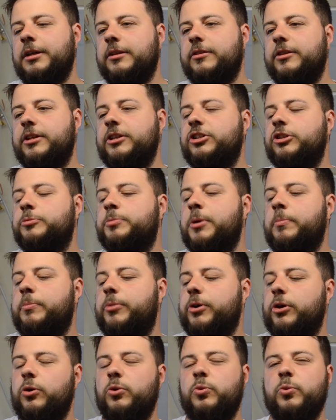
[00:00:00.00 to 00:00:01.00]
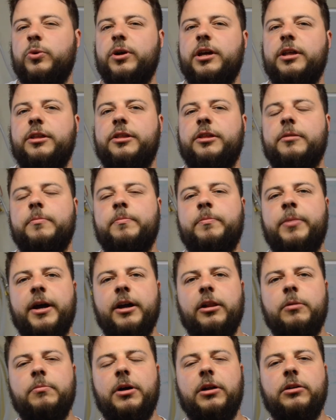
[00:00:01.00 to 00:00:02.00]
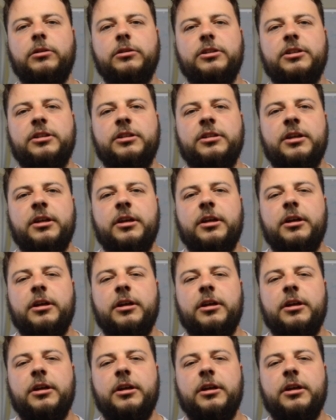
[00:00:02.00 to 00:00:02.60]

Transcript: This has been brewed with pale malt,